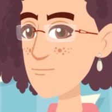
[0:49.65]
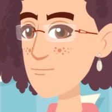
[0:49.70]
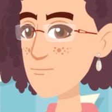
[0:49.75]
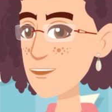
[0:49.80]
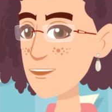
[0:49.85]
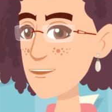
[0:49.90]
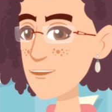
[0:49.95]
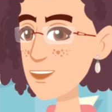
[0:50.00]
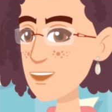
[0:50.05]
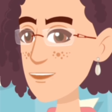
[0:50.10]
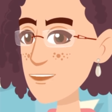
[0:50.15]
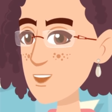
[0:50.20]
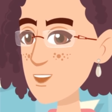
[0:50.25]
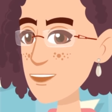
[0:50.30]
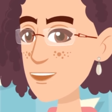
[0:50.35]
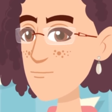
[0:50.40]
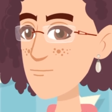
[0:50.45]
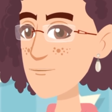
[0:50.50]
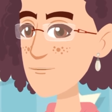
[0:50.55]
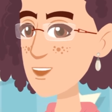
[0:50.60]
you have to
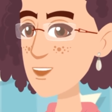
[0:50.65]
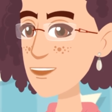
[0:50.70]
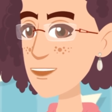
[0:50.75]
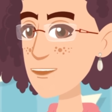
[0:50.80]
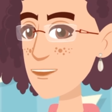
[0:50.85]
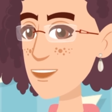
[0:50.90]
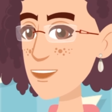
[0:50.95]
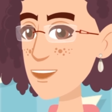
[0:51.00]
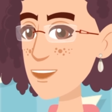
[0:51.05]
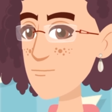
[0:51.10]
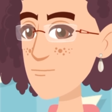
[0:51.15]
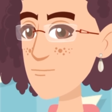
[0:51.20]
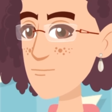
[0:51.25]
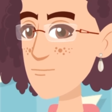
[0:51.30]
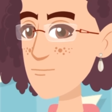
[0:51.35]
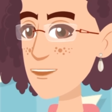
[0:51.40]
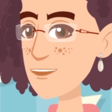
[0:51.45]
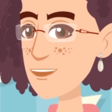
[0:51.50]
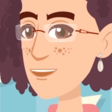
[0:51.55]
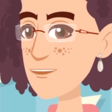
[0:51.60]
push it
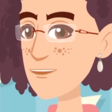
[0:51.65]
or